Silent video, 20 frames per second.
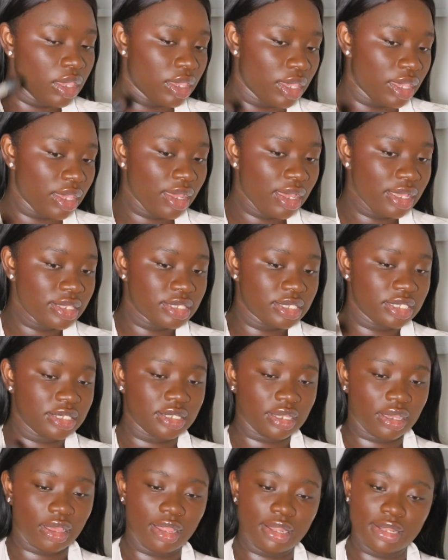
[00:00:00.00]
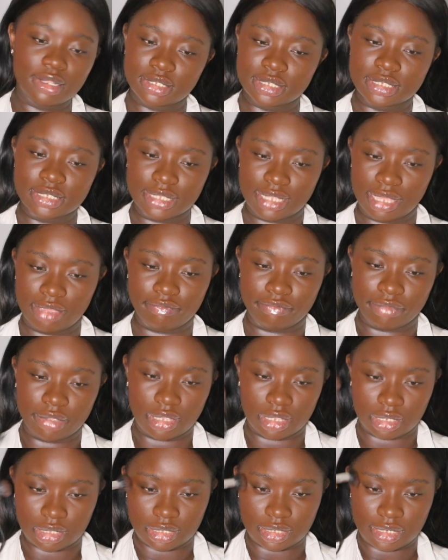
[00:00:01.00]
Can you guys see the color it's
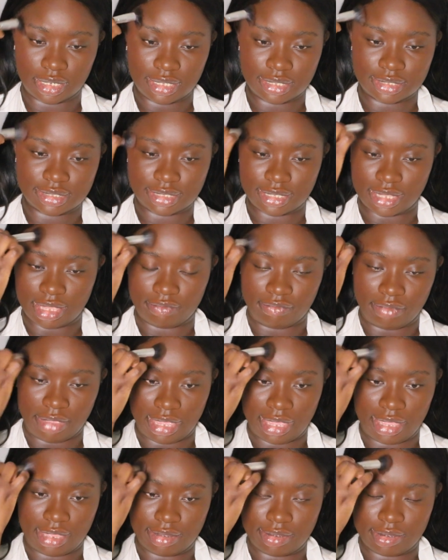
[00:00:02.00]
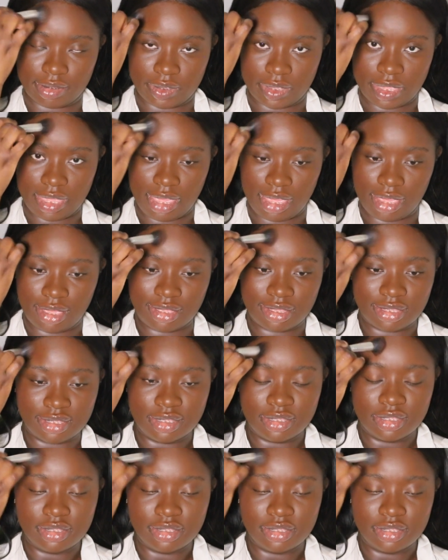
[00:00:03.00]
giving? It's giving, okay?